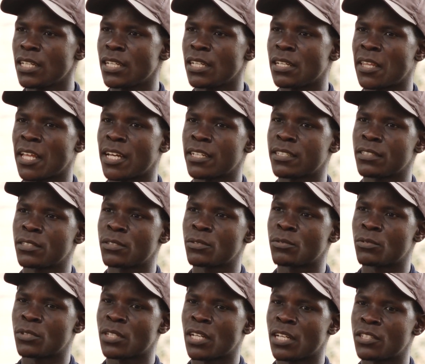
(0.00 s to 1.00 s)
That is
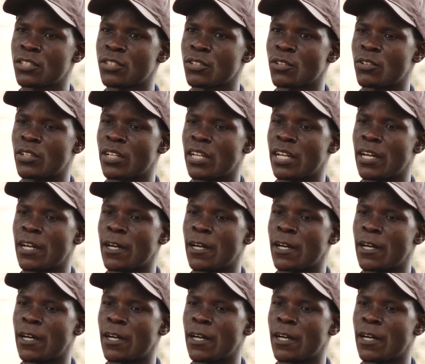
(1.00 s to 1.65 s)
to touch on